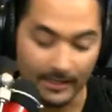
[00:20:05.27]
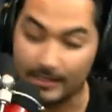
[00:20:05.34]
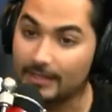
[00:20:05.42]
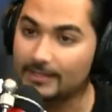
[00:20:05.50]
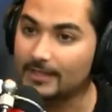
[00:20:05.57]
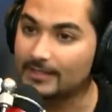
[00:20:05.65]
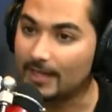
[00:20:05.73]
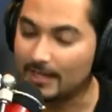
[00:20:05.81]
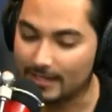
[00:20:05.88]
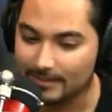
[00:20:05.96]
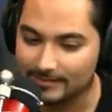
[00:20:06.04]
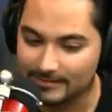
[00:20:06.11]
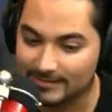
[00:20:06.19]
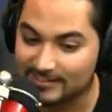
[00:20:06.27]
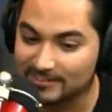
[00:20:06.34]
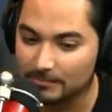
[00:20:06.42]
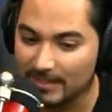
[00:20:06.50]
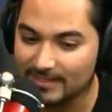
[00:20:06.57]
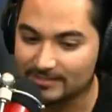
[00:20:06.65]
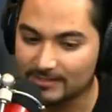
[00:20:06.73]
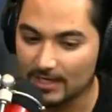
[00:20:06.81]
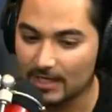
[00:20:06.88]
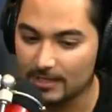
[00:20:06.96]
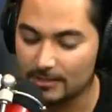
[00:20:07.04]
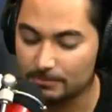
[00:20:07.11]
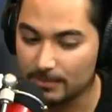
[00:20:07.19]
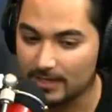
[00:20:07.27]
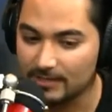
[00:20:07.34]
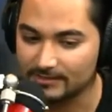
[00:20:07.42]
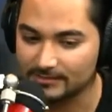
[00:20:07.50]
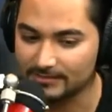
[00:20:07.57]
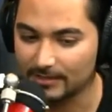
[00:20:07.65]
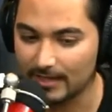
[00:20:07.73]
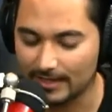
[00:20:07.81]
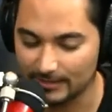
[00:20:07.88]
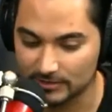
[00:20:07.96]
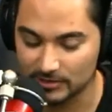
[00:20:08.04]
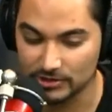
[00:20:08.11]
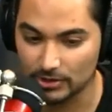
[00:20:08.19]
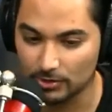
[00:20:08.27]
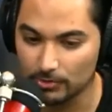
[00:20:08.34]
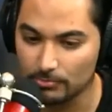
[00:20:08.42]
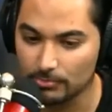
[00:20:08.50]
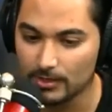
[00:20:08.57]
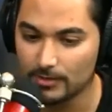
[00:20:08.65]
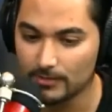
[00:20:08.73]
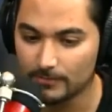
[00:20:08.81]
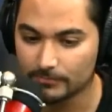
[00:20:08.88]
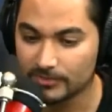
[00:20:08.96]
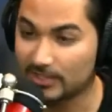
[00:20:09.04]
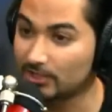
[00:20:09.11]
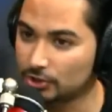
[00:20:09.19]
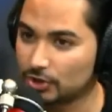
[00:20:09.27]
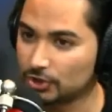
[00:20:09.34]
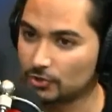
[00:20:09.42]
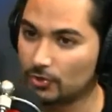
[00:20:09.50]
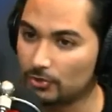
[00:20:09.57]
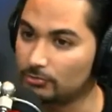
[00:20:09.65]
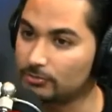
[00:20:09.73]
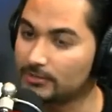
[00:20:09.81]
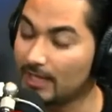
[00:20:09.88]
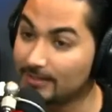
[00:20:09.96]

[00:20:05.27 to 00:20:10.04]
and and and I this is my entire process there, and it's so controlled,